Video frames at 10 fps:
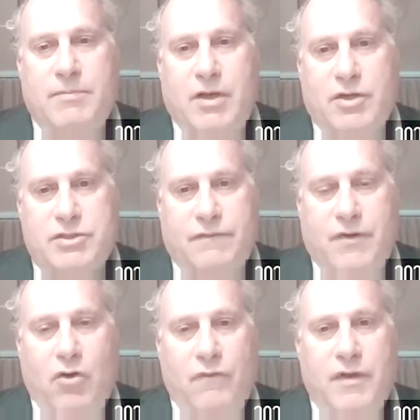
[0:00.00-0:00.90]
because of
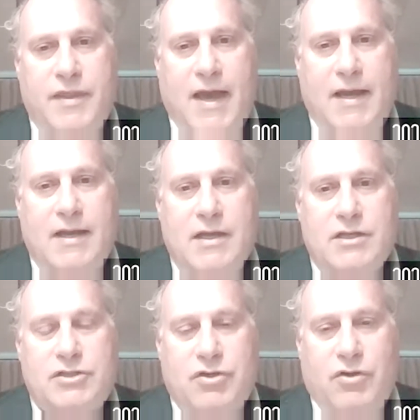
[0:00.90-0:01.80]
COVID, that
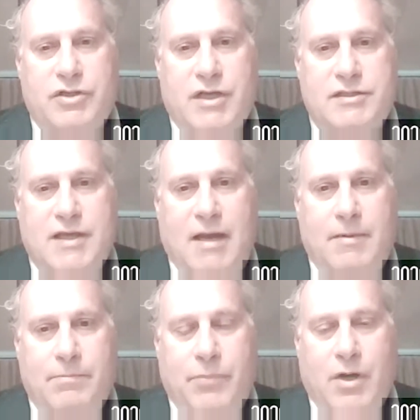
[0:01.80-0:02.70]
search has had
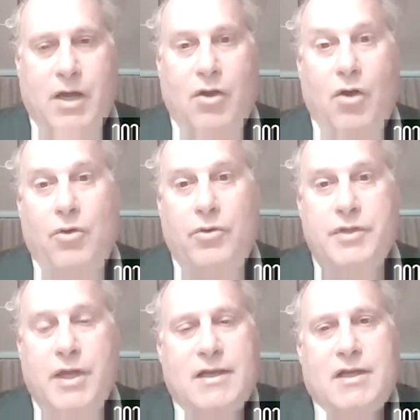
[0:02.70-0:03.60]
been put on
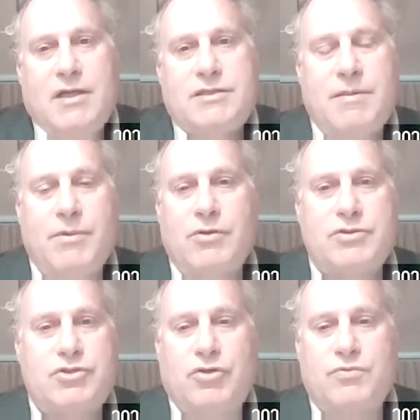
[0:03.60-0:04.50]
hold. Some of
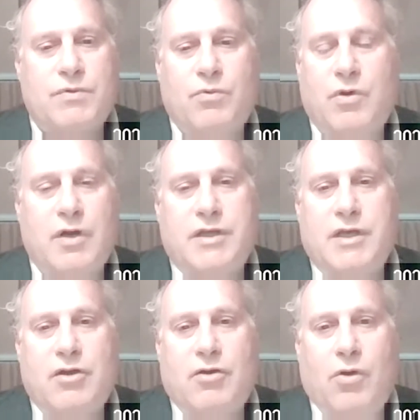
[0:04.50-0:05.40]
those children were a
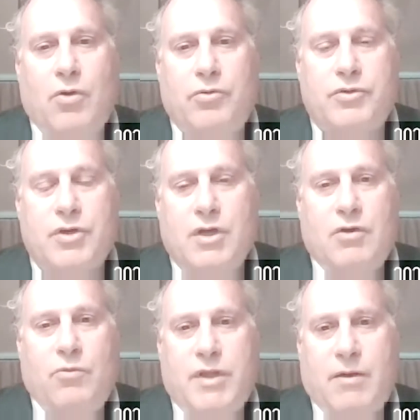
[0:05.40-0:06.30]
year old
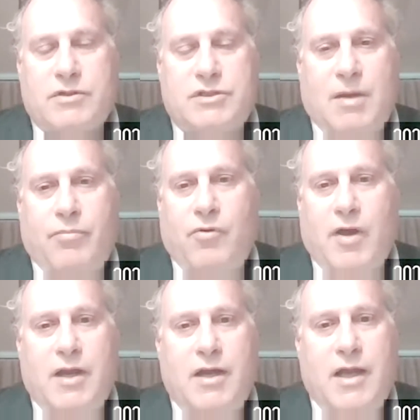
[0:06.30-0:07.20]
when they were
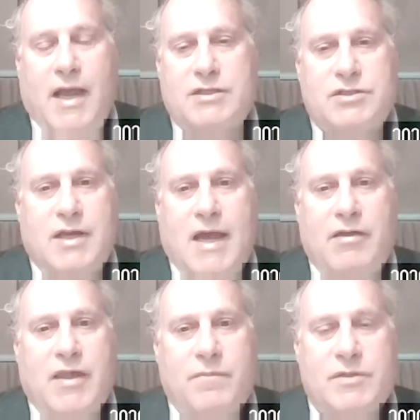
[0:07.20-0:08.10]
separated, and so now
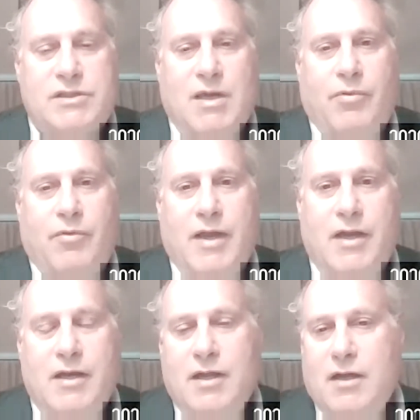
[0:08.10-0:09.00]
they've been
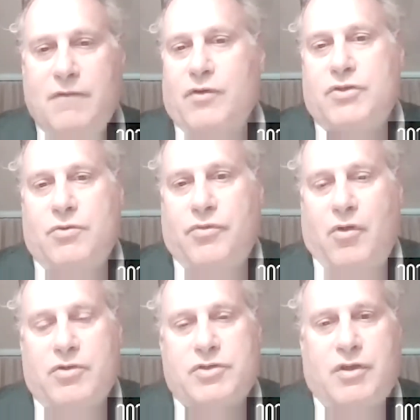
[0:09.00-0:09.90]
separated for
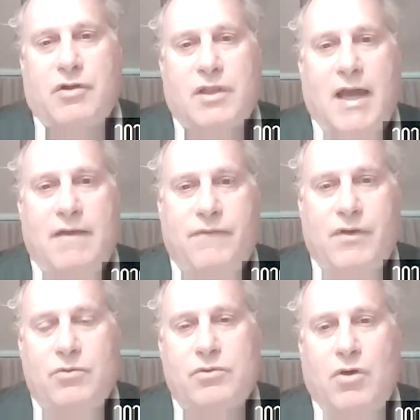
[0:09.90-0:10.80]
2/3 of their life, and
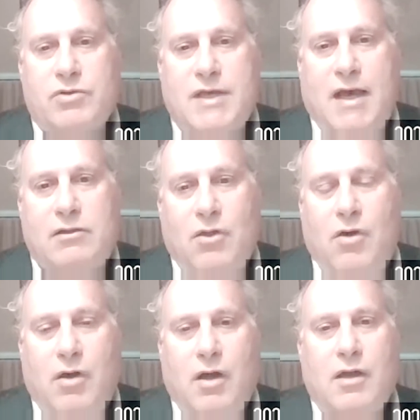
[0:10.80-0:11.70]
who knows how
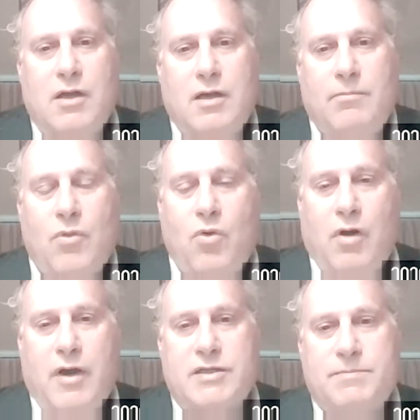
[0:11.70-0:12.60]
long
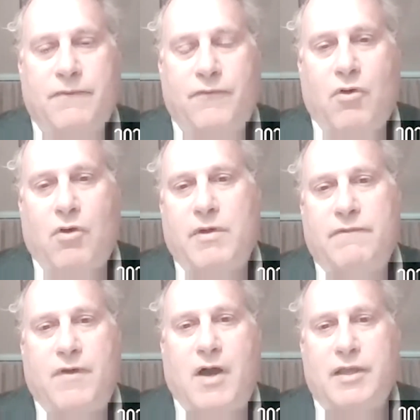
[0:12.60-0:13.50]
more it is before we
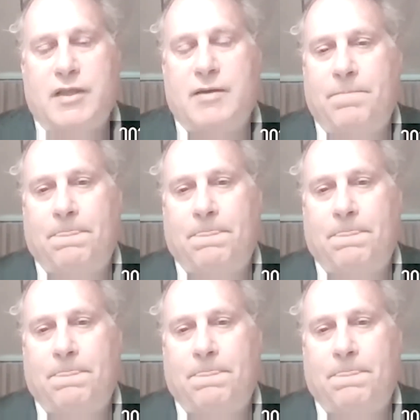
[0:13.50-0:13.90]
find them.